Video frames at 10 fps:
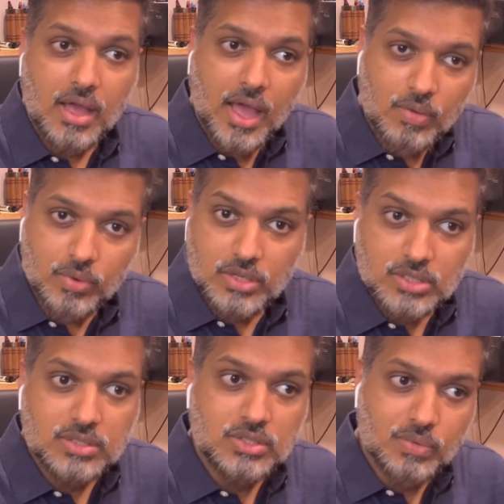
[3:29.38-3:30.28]

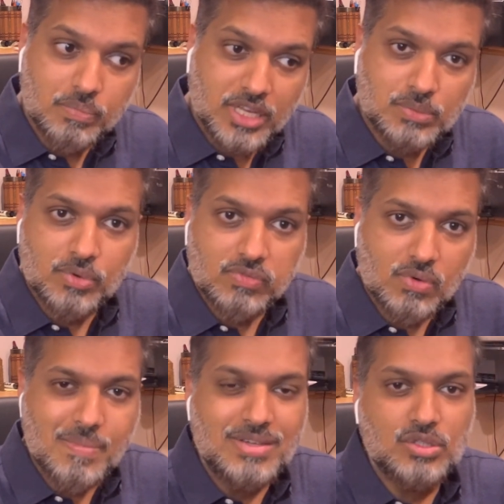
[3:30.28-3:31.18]
average, so best
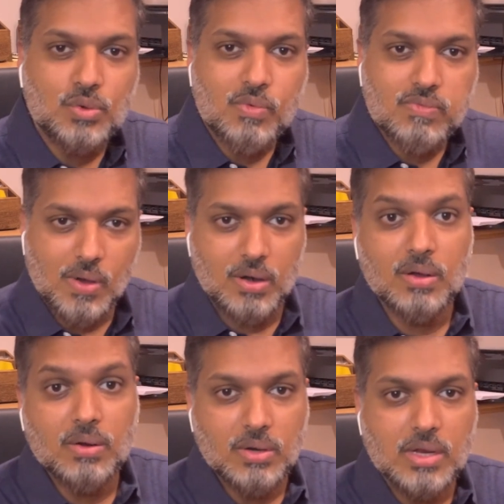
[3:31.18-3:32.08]
performance so far
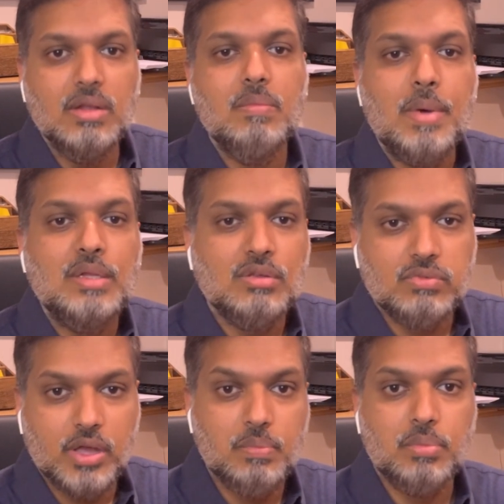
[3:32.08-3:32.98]
earlier in the month
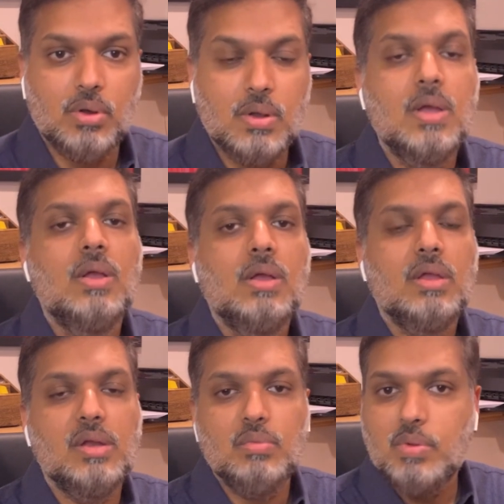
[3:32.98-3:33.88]
of April,
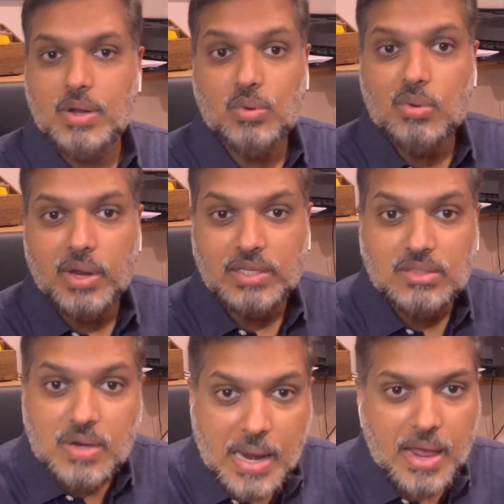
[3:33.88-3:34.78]
you know, we were doing like
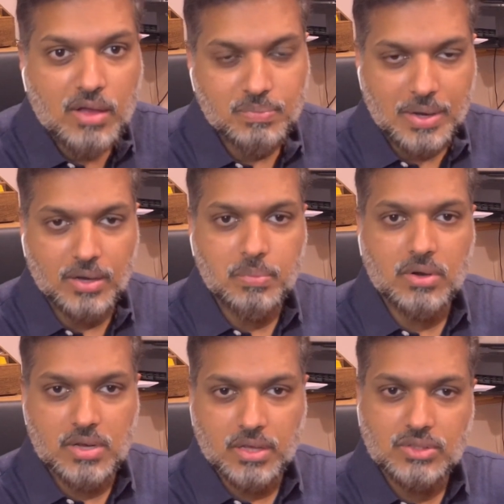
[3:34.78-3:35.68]
3.5 million
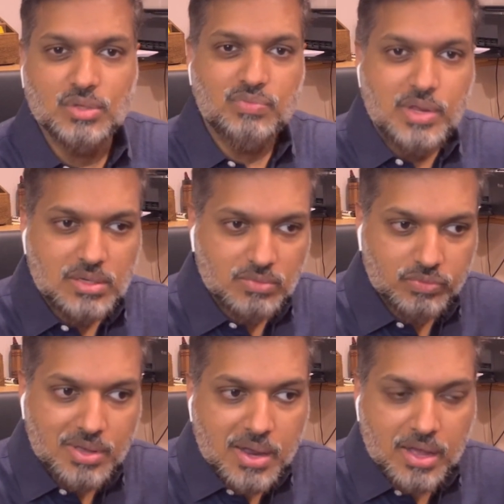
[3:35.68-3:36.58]
per day. So if
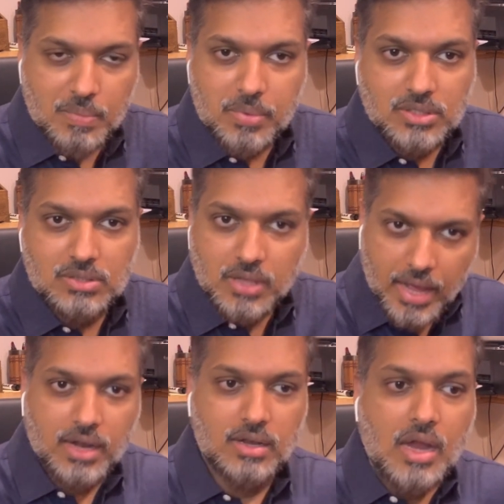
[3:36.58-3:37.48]
we accomplish
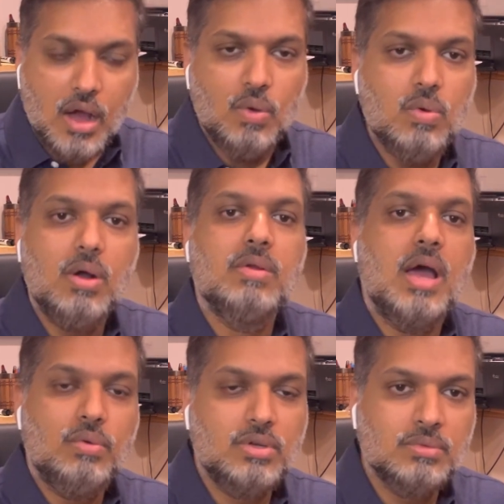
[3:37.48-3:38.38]
that now on
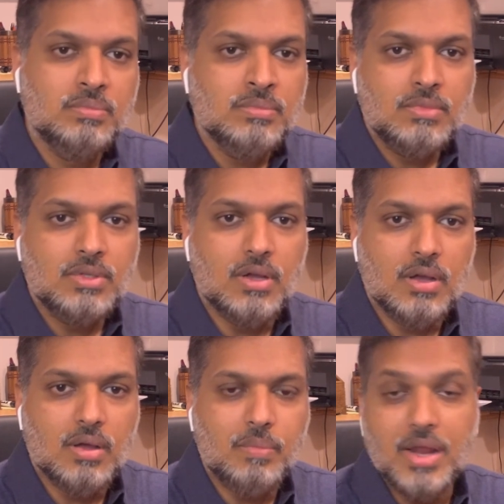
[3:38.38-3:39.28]
out,
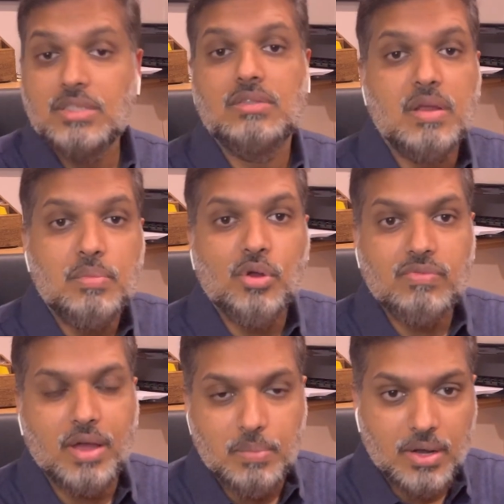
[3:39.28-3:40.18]
when I say
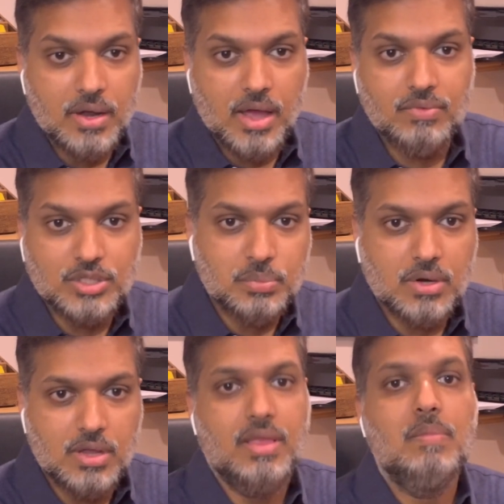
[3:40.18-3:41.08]
3.5 million average
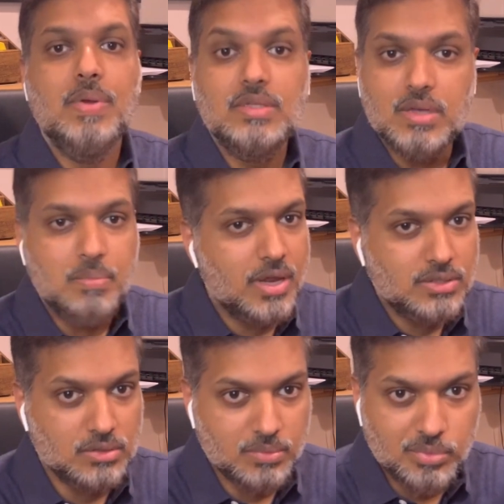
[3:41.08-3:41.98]
per day, that means some
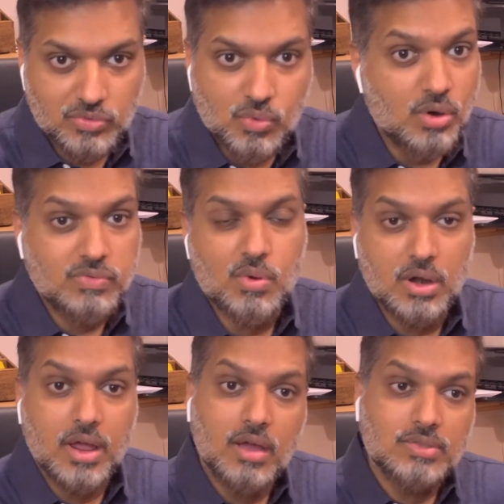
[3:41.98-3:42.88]
days it could be four
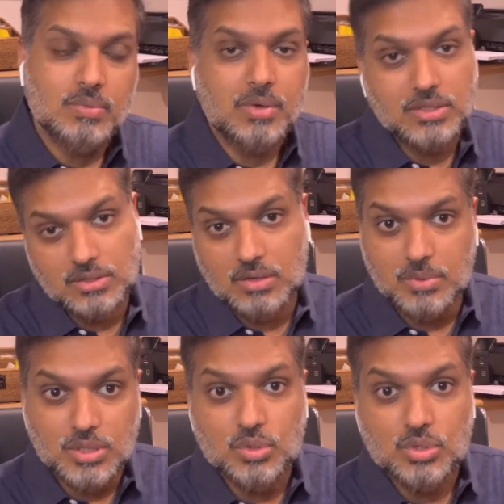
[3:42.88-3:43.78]
and a half, some days it could
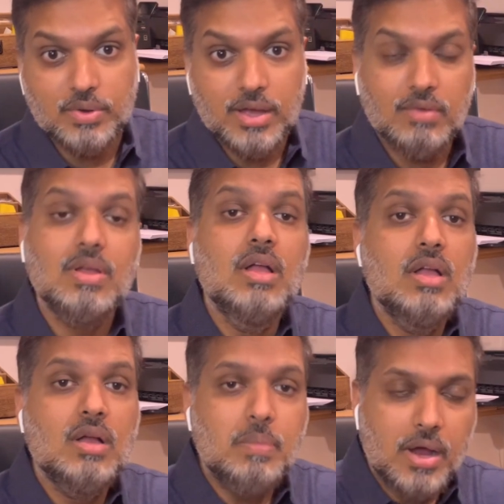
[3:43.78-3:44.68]
be two and a half.
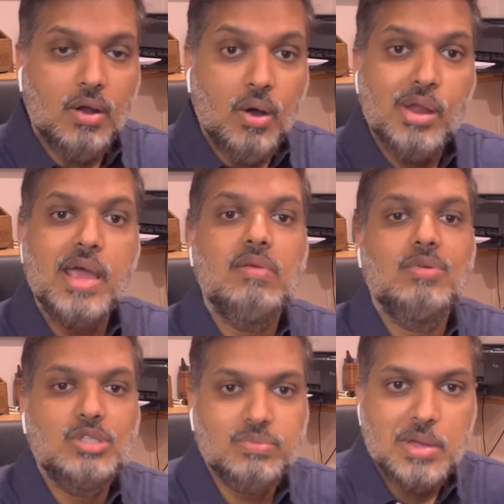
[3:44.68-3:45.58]
But on
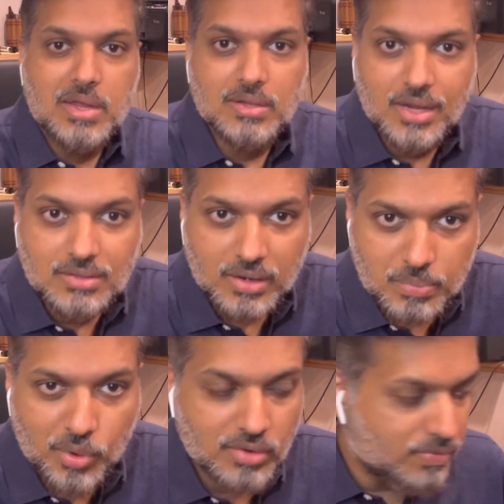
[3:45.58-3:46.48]
average, if we hit that
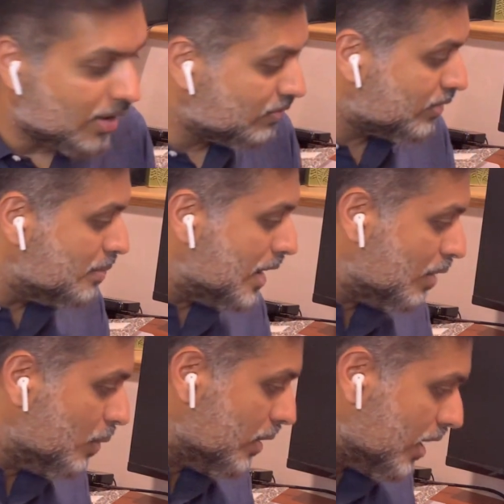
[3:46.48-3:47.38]
3.5 from
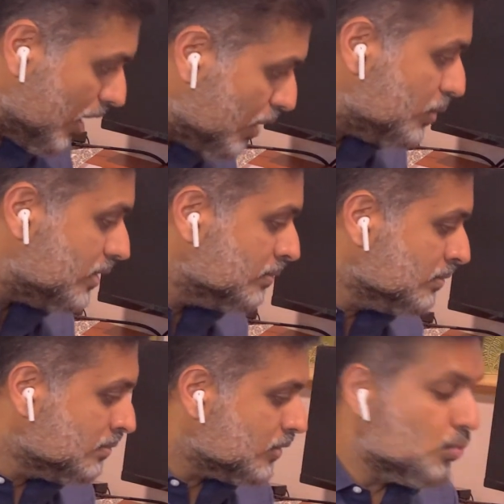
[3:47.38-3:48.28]
now on out,
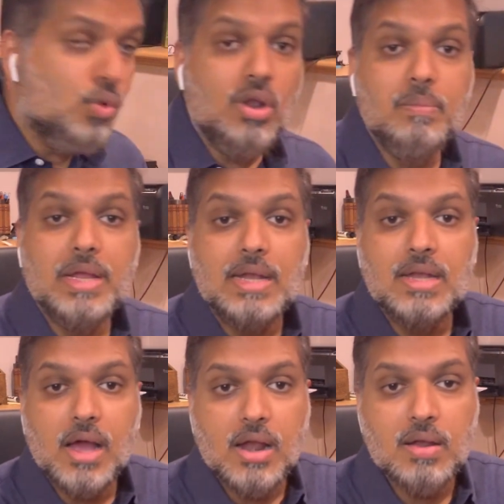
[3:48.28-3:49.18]
we'll be
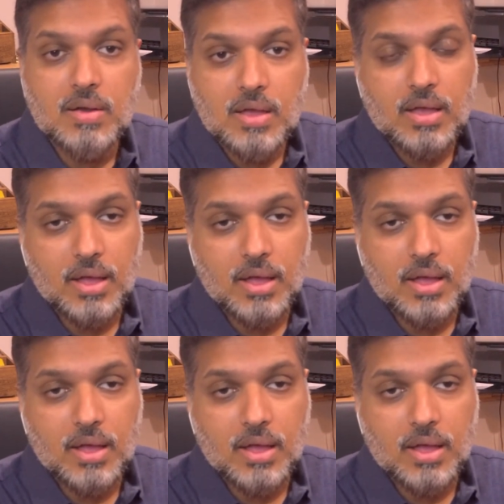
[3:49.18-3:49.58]
done